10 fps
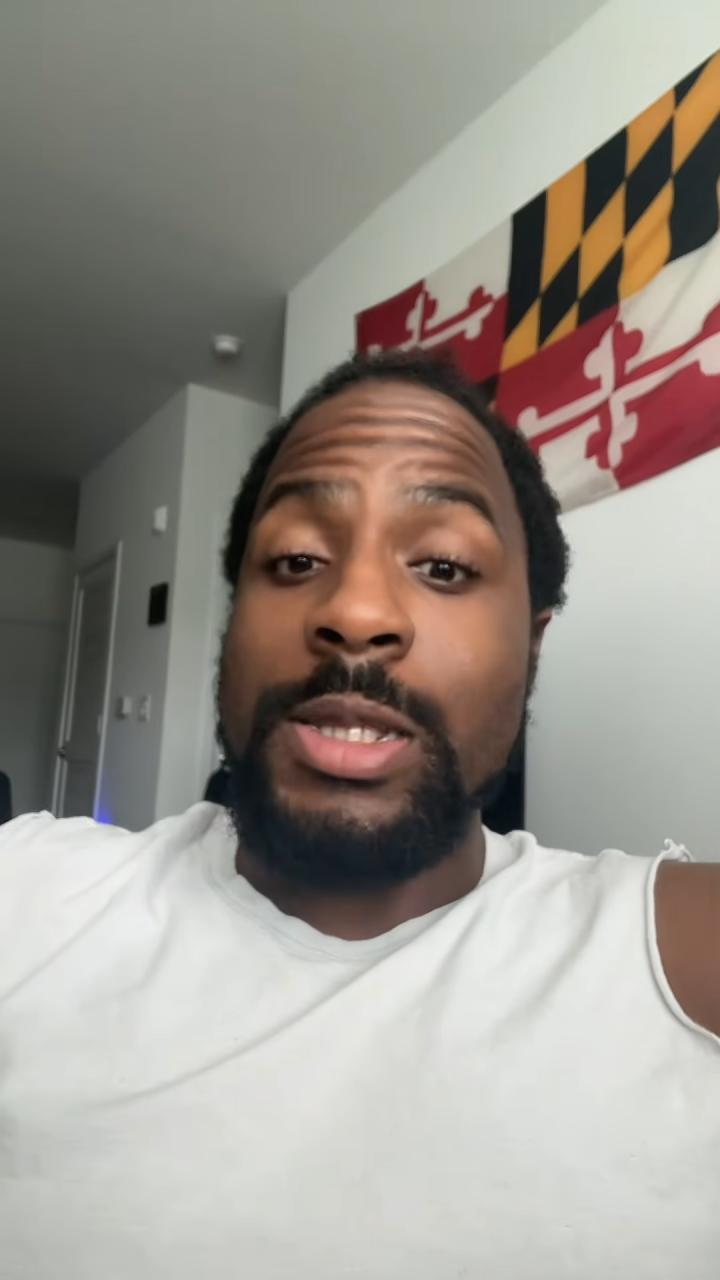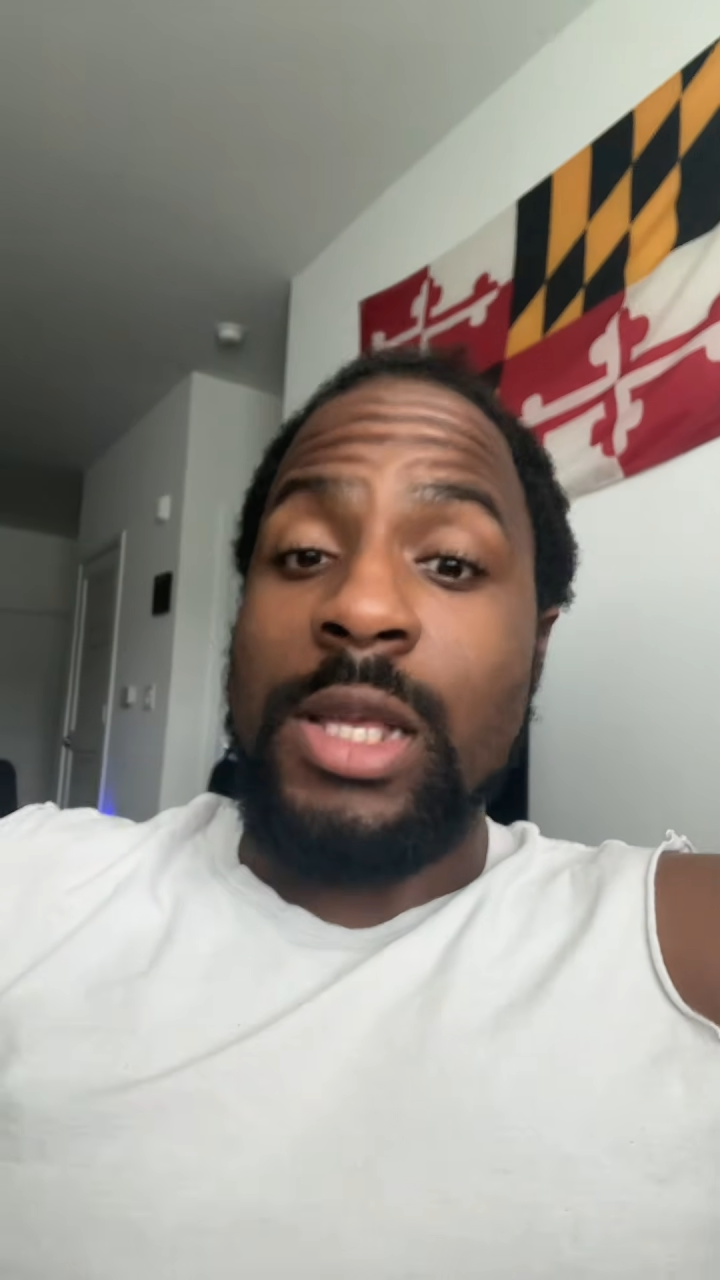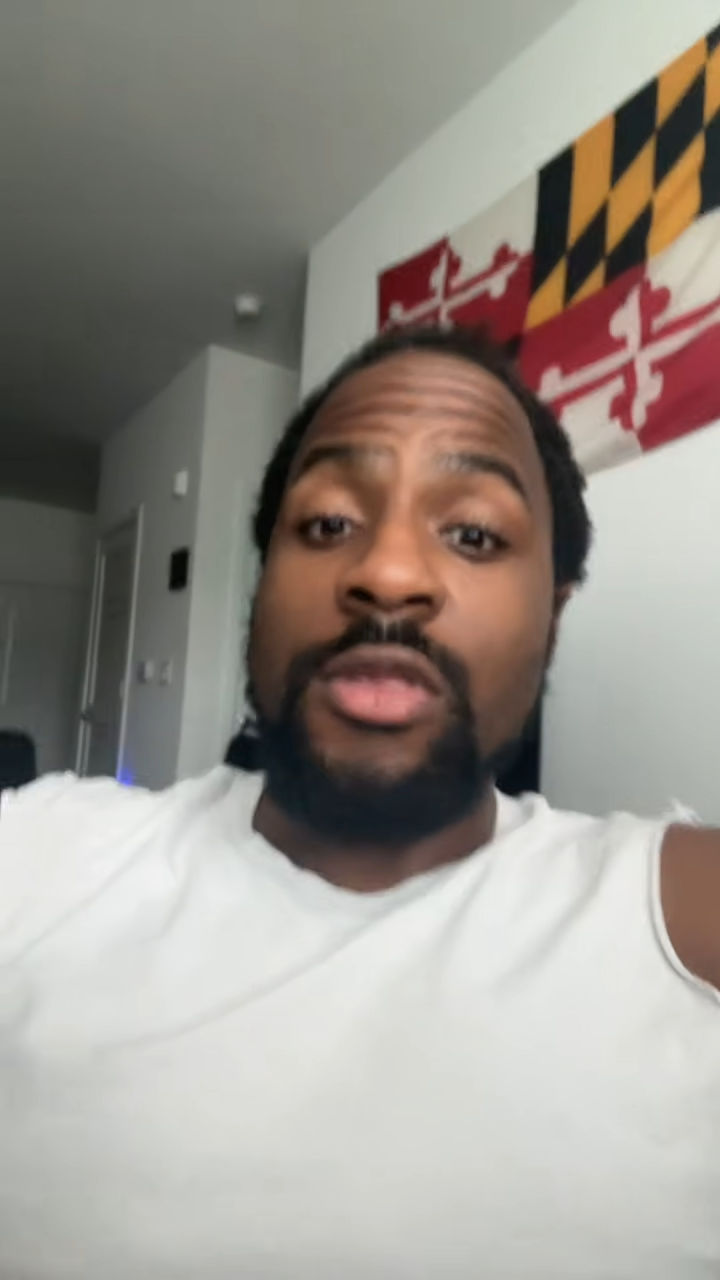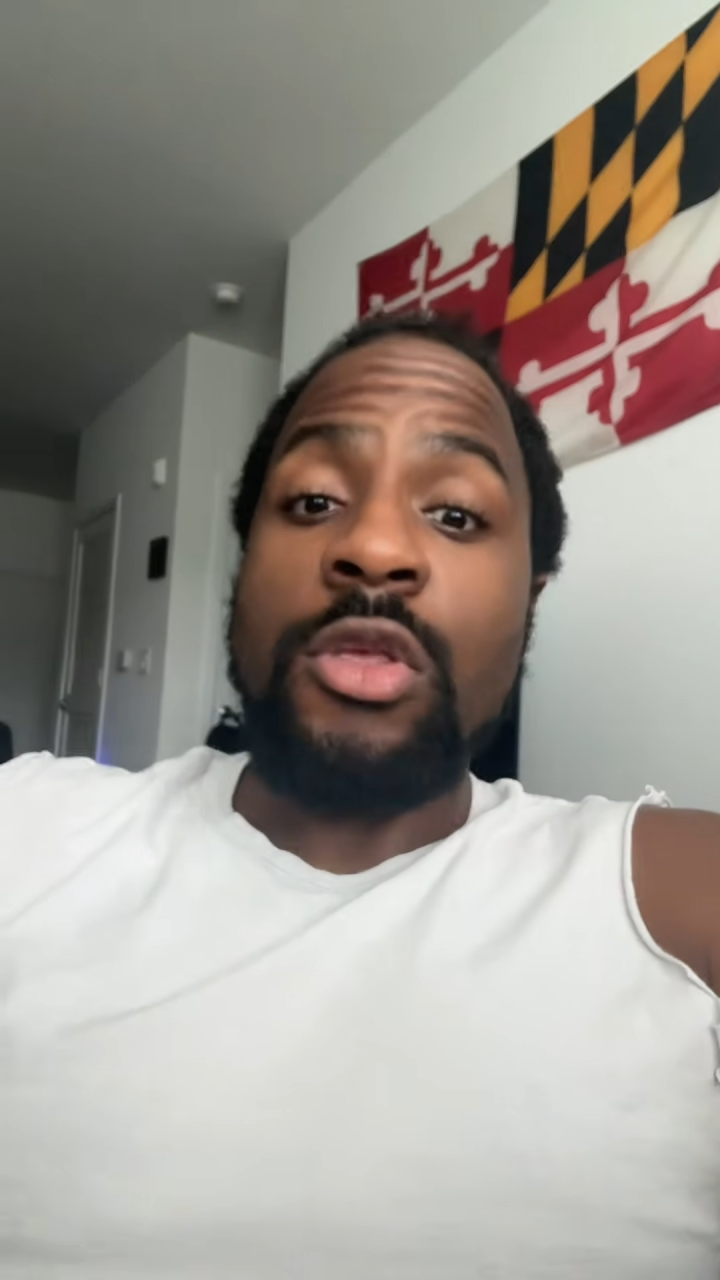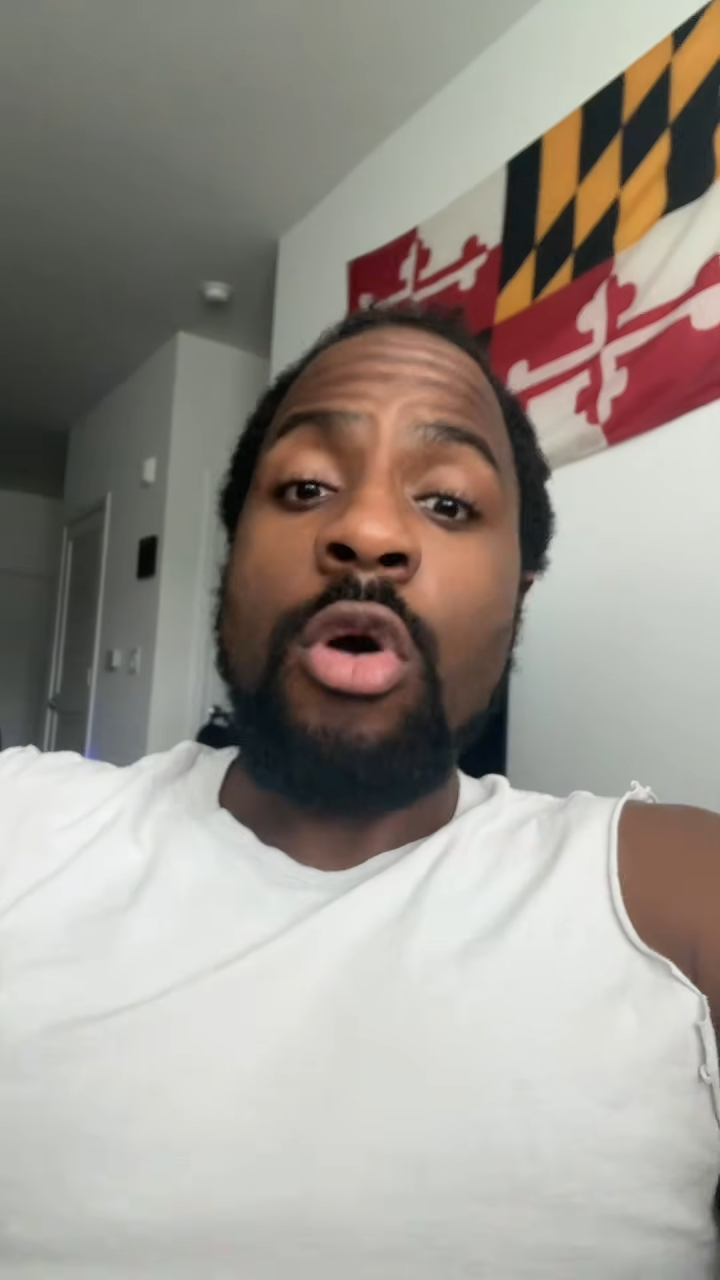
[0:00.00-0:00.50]

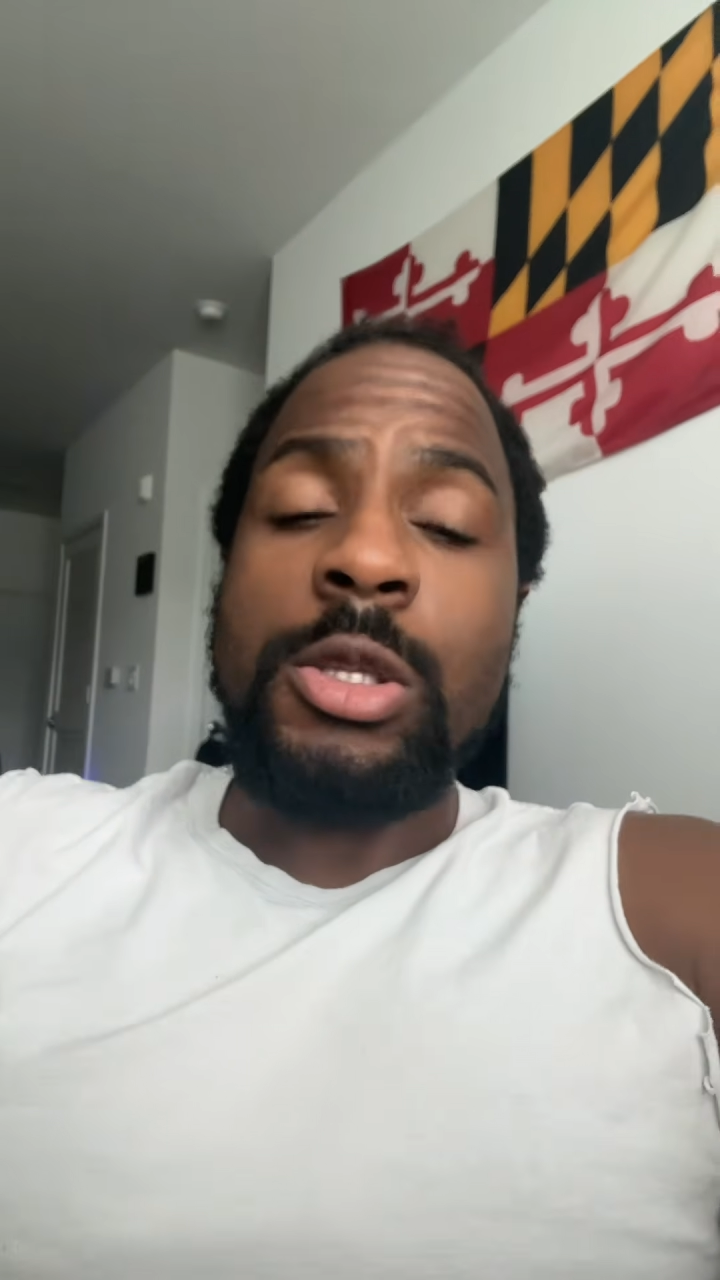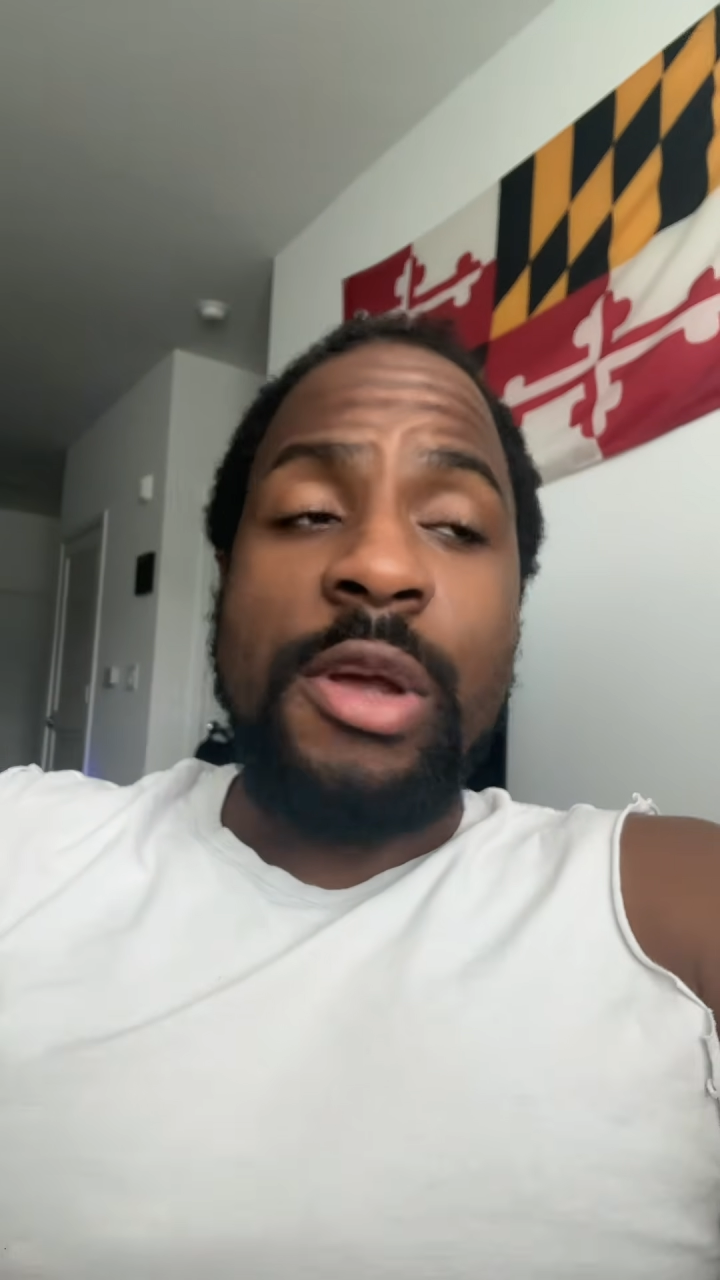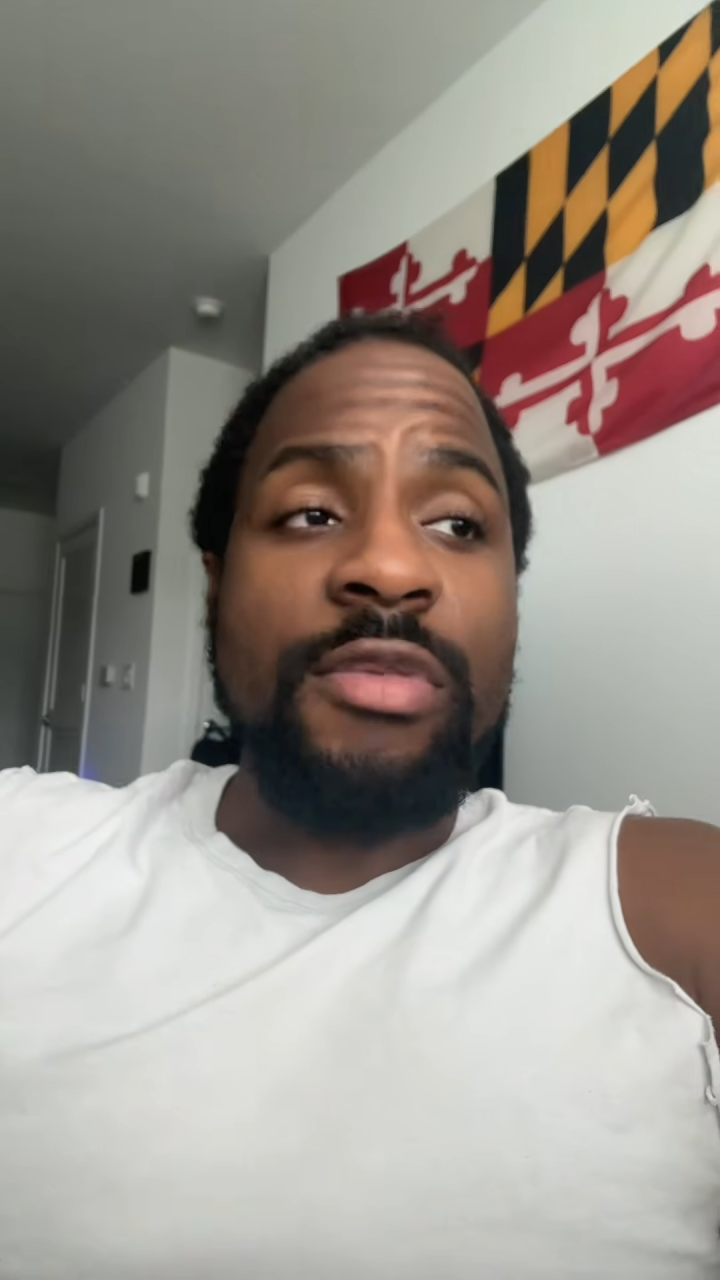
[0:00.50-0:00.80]
And then you also have